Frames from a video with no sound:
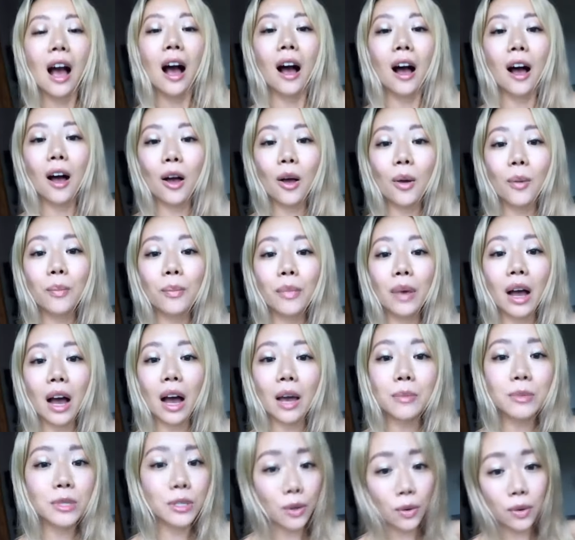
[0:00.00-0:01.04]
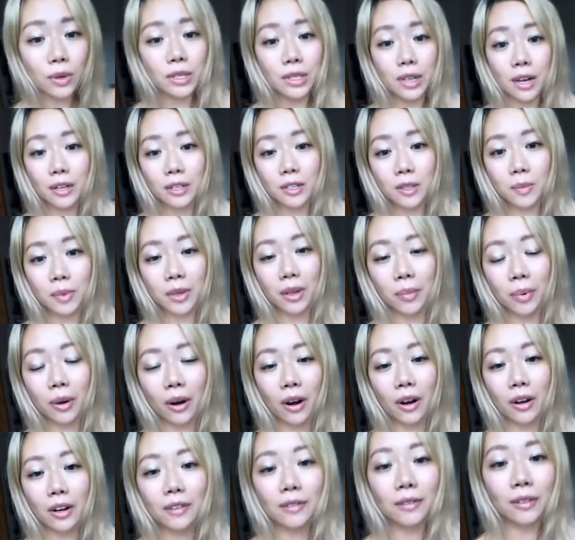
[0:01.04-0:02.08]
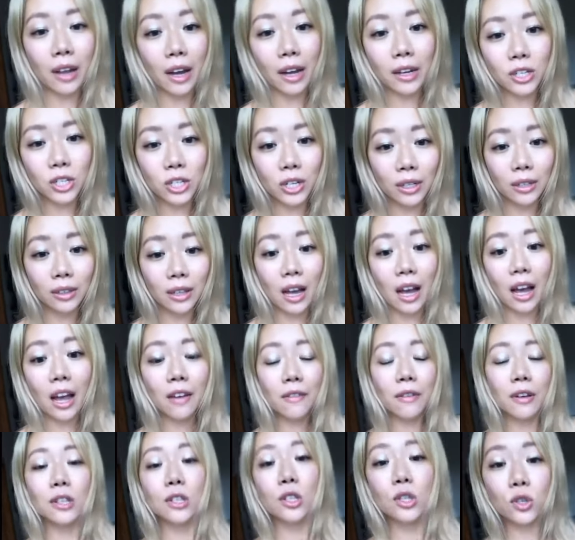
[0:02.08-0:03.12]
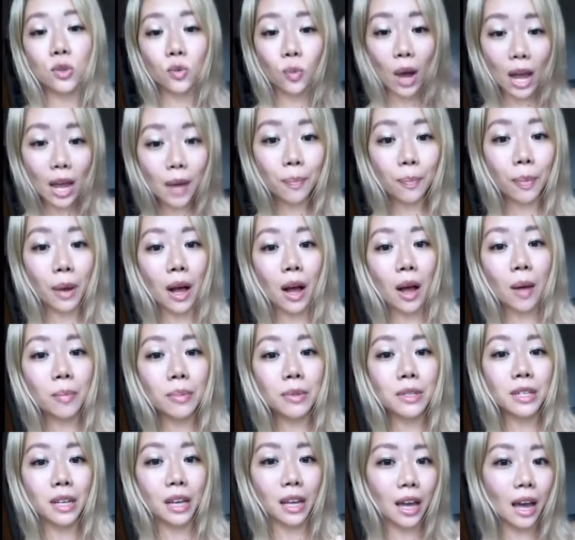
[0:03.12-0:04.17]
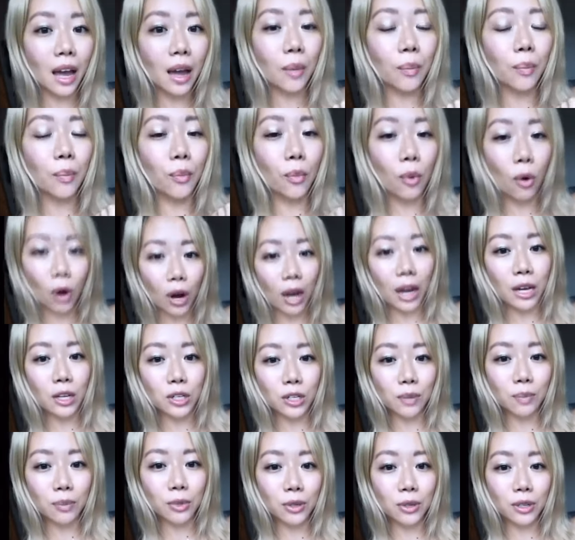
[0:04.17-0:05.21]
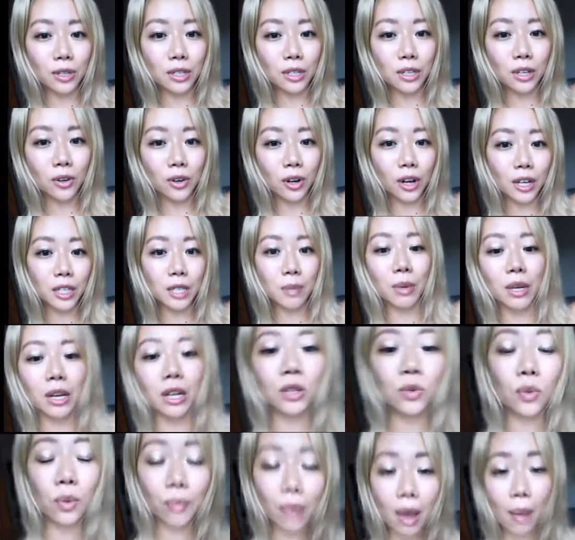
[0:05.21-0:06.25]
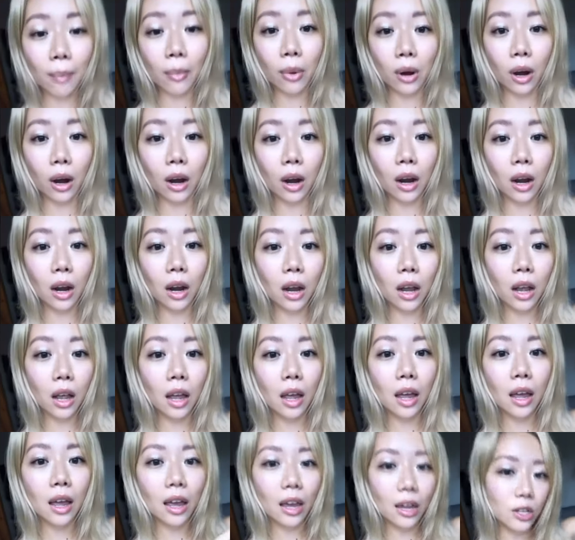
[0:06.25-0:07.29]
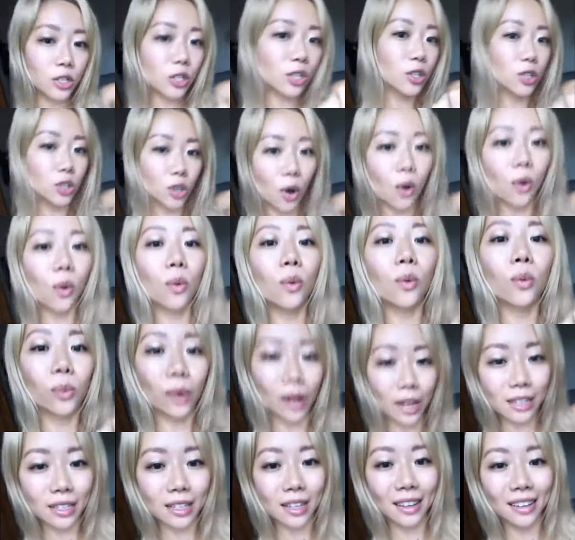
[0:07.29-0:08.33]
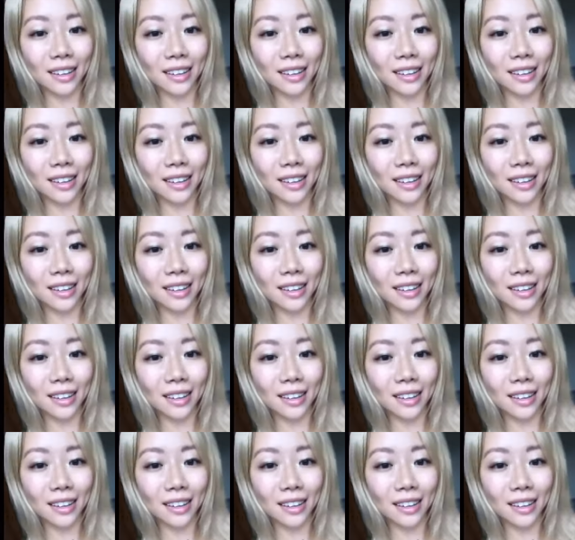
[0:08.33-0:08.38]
Um, I'm so excited to be a part of Lion Share Live. Swipe up to get more Asian beauty secrets because remember, Asian don't raisin.